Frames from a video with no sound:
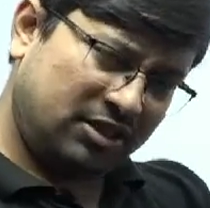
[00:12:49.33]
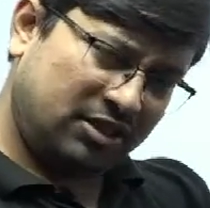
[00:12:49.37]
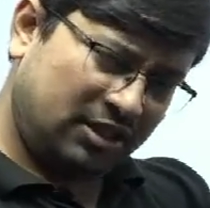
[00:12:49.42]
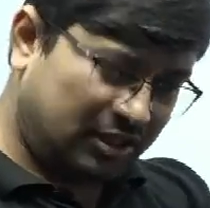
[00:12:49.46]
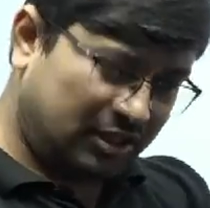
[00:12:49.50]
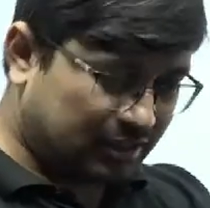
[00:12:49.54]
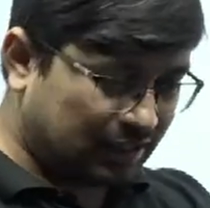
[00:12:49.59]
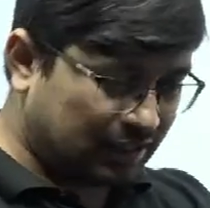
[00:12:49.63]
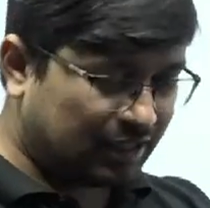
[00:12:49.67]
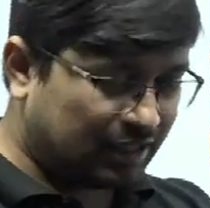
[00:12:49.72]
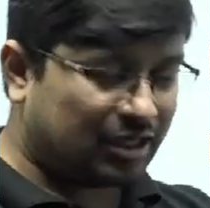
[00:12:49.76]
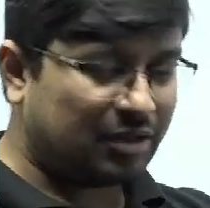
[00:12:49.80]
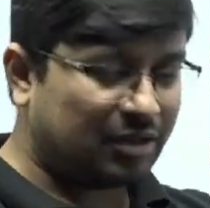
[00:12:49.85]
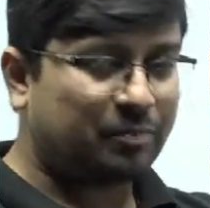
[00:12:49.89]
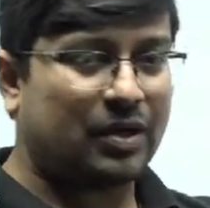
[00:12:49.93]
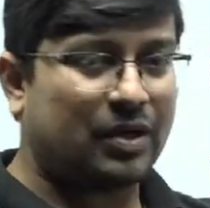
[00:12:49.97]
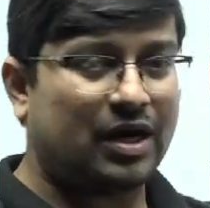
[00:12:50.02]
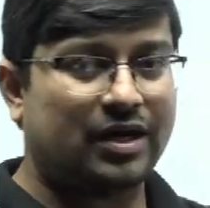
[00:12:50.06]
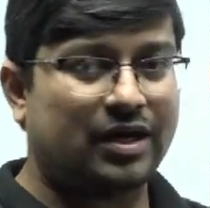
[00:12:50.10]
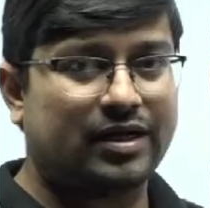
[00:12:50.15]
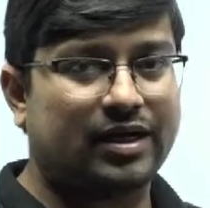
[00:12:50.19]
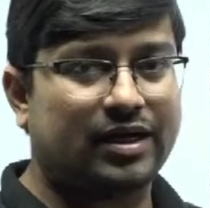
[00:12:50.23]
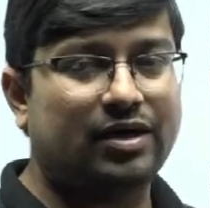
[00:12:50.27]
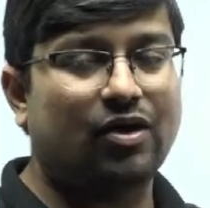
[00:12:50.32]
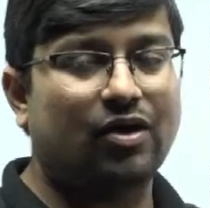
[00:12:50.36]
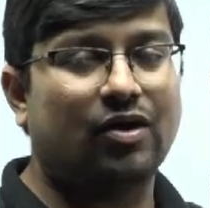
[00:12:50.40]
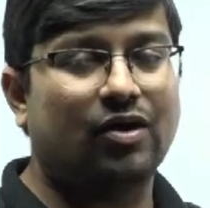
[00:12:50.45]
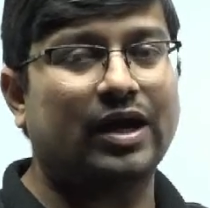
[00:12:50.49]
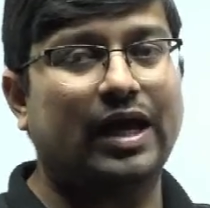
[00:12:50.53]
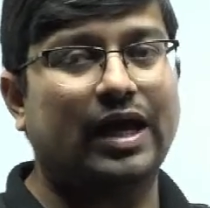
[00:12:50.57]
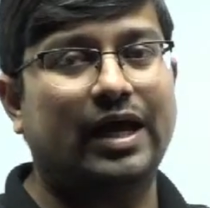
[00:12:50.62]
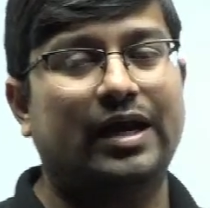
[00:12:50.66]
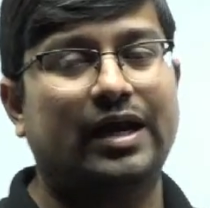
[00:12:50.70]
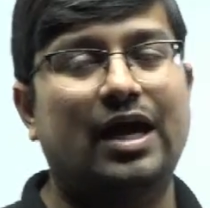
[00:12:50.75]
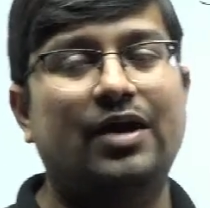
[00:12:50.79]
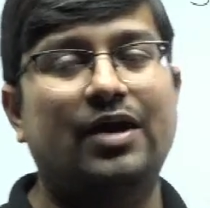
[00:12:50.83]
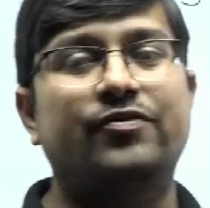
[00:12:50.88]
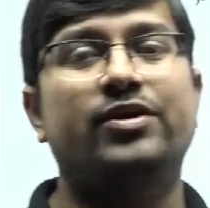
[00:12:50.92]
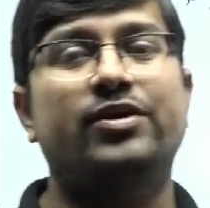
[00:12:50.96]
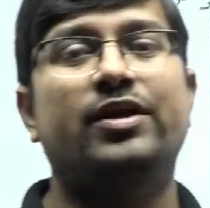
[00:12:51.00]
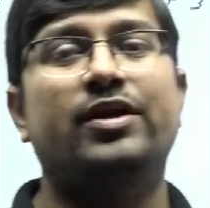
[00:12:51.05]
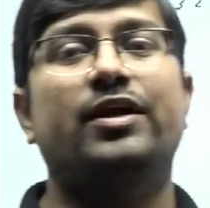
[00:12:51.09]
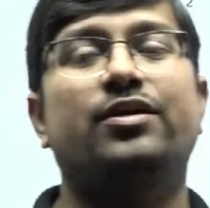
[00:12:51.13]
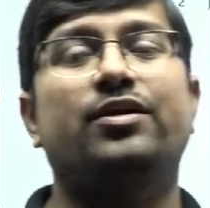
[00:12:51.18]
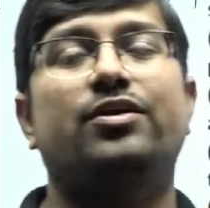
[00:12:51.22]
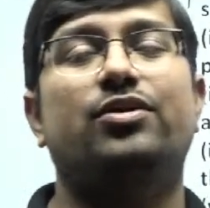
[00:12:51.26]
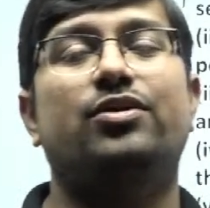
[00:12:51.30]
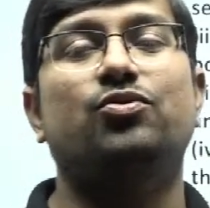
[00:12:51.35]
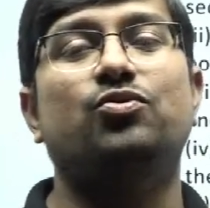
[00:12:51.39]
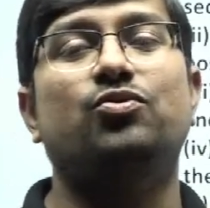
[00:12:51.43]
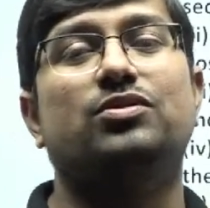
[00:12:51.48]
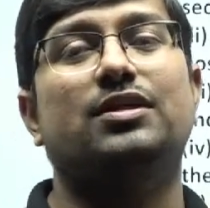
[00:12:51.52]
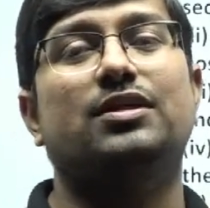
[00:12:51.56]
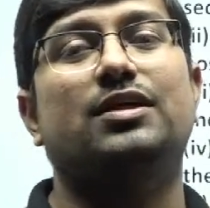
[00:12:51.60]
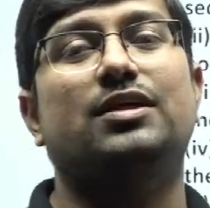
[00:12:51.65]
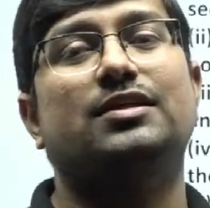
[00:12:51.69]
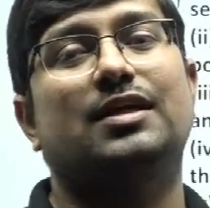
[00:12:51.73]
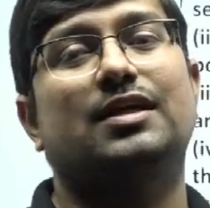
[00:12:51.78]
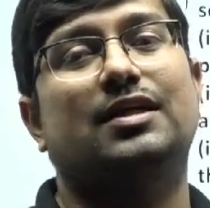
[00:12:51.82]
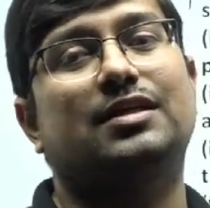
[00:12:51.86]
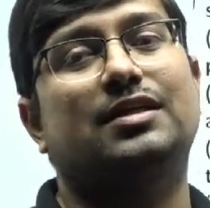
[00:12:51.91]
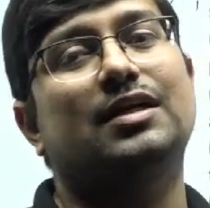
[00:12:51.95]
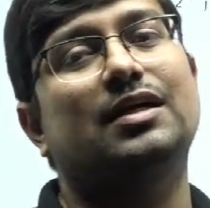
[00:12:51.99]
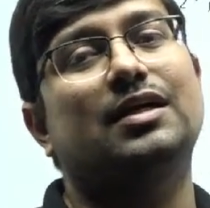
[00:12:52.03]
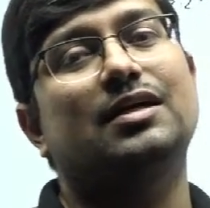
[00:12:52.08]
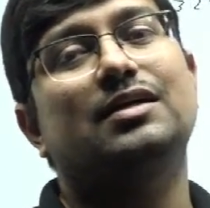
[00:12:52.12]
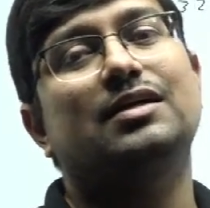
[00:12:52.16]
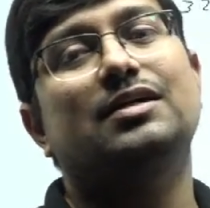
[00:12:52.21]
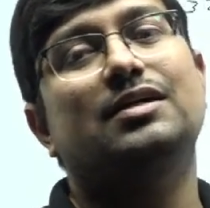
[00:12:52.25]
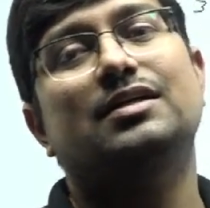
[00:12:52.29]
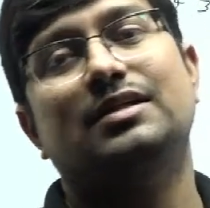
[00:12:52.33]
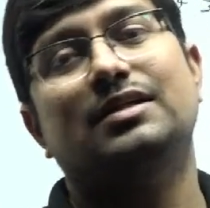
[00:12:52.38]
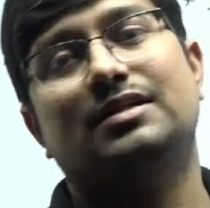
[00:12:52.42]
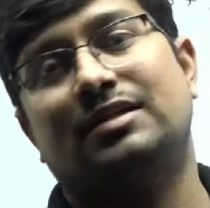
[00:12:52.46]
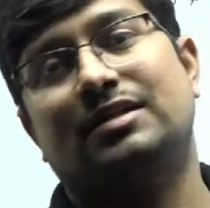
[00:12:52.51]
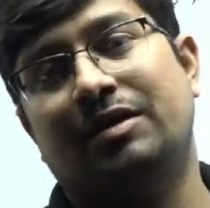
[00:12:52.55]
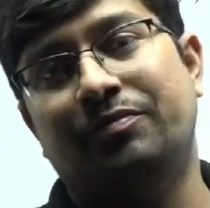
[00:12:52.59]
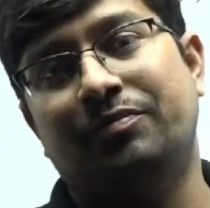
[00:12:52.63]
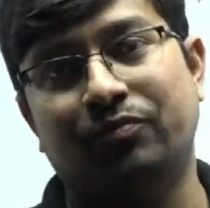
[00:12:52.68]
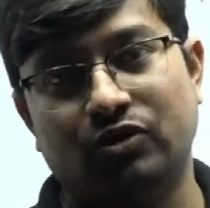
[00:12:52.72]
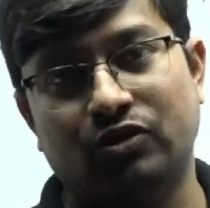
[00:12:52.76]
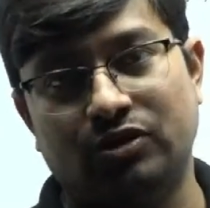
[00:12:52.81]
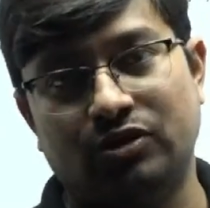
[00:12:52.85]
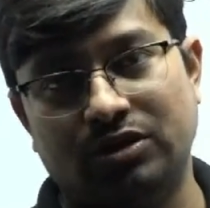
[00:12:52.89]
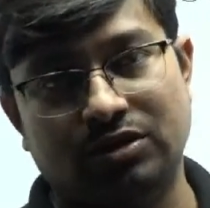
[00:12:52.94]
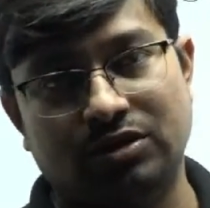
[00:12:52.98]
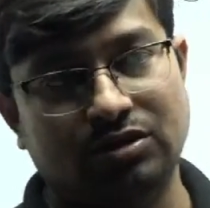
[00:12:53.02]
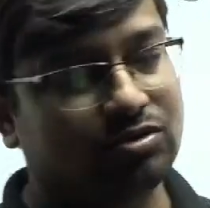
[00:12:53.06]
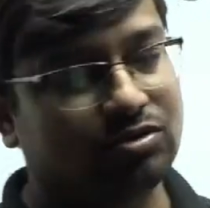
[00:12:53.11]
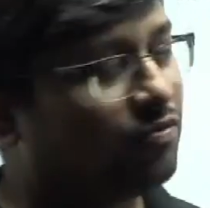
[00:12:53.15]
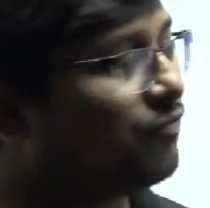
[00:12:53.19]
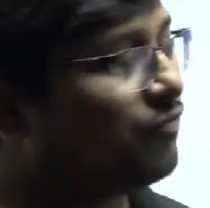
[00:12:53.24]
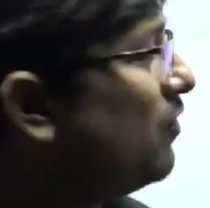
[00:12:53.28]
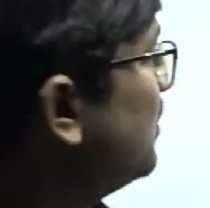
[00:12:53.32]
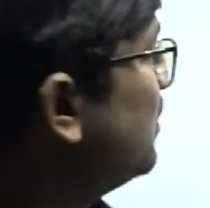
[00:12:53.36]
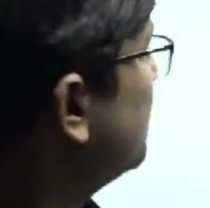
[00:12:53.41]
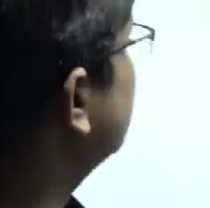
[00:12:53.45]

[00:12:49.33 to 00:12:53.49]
either departed or arrived in any two cities at the same position. So, for